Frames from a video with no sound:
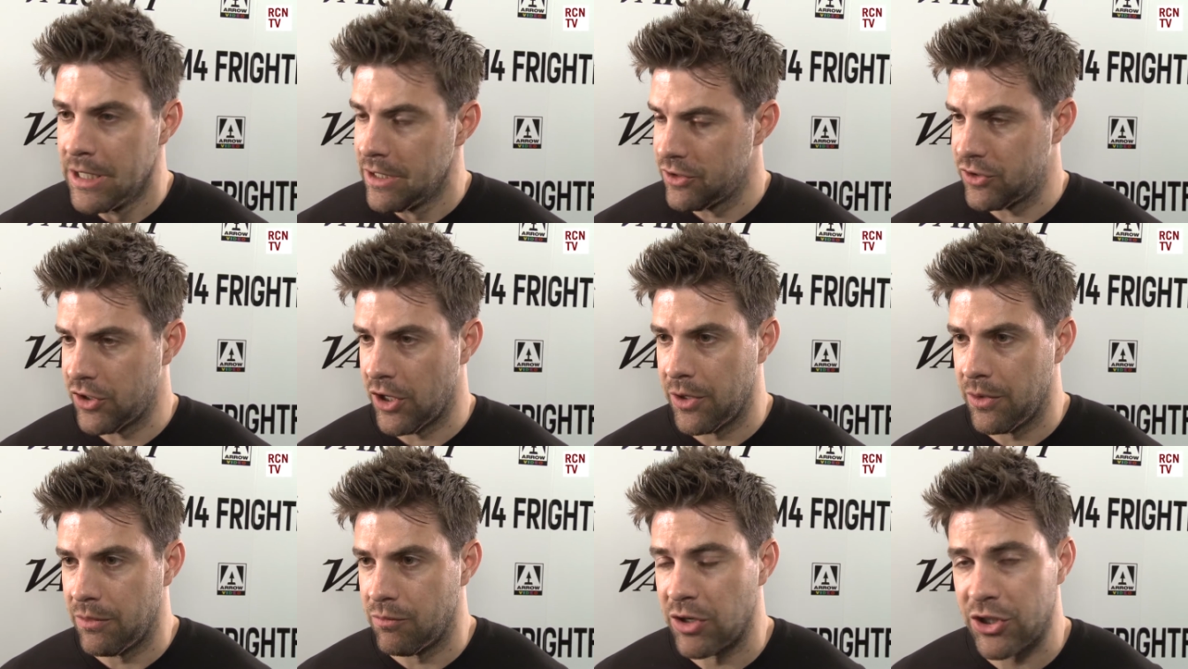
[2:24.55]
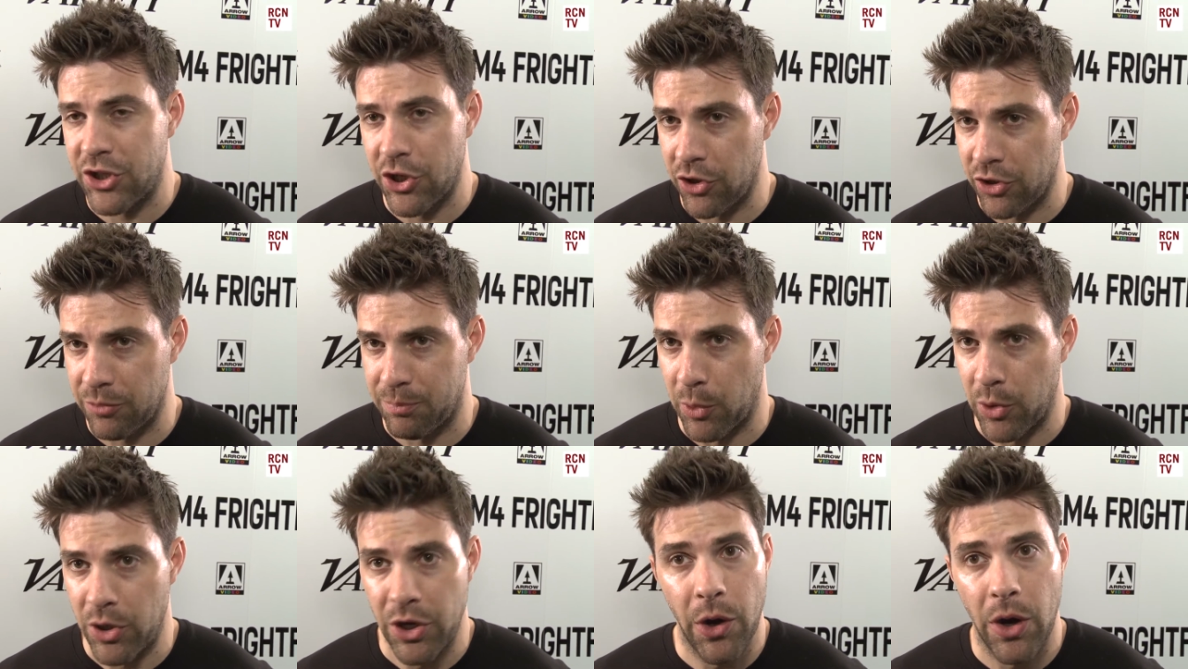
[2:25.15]
So Richard
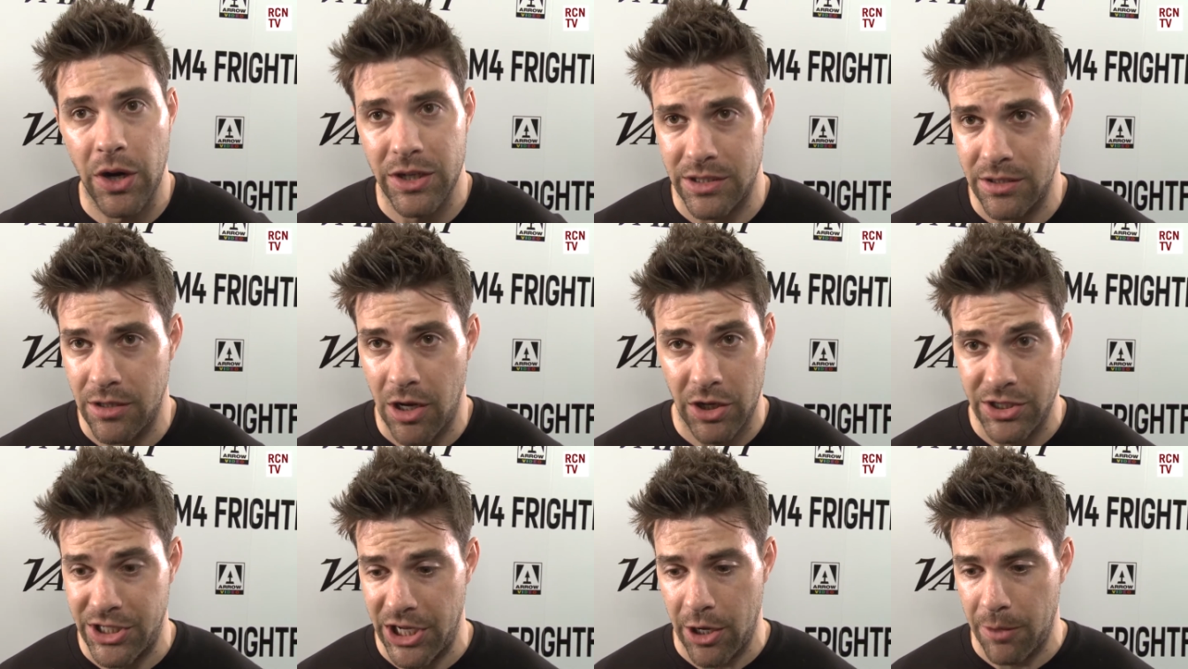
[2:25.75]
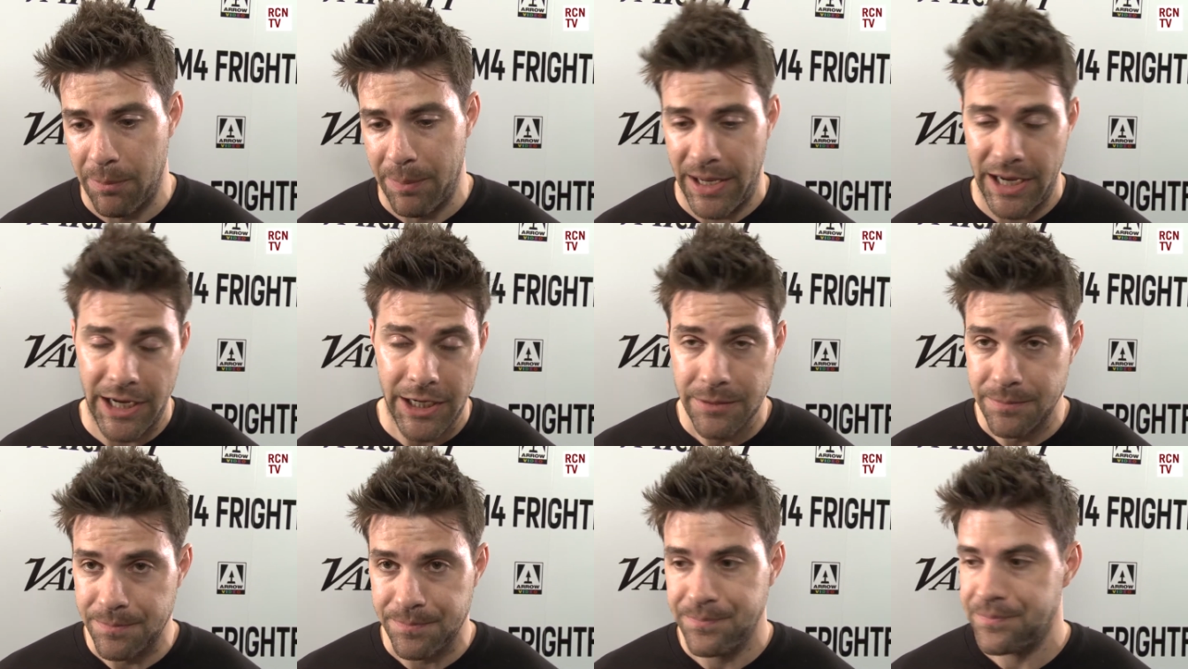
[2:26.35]
Osborne, who our, our DOP, who